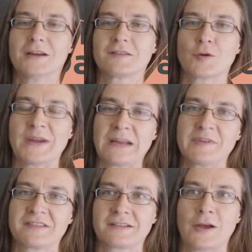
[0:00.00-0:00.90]
So my name
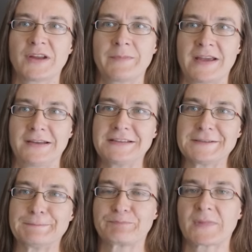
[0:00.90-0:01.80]
is Claudia
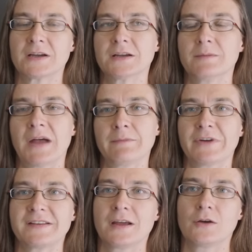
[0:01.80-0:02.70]
Perlich. Um, I'm
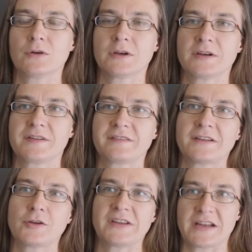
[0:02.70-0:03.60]
right now a
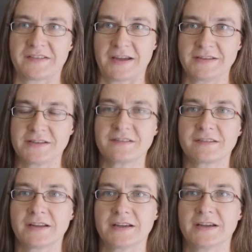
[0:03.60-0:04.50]
senior data
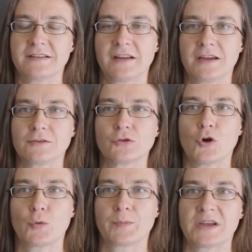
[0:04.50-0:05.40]
scientist at a New
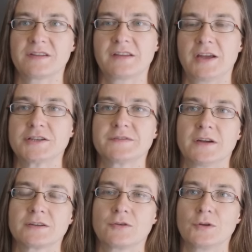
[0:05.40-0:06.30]
York-based hedge
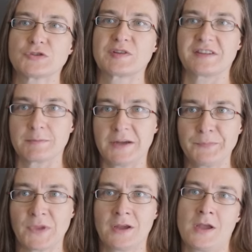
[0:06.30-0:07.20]
fund called Two Sigma.
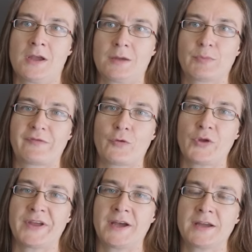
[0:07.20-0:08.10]
Before
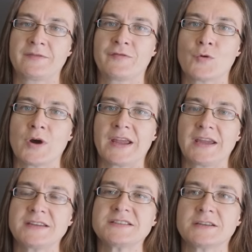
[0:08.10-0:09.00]
that, for
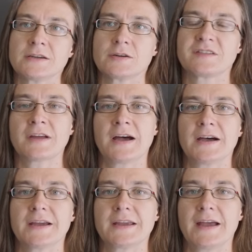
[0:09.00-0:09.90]
eight years,
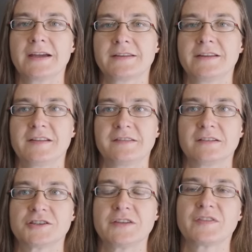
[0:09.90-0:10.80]
I acted as the
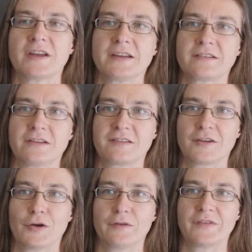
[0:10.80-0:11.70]
chief scientist
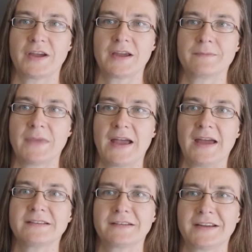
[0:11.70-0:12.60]
of an
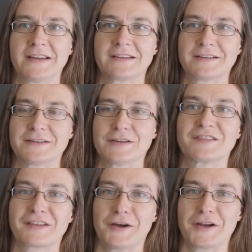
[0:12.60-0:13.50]
ad tech uh,
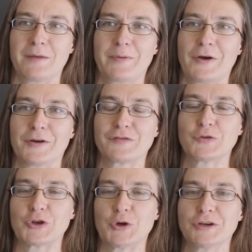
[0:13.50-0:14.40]
startup out of New
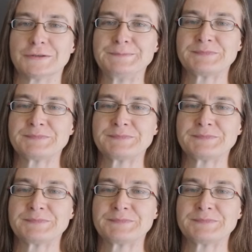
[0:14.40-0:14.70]
York,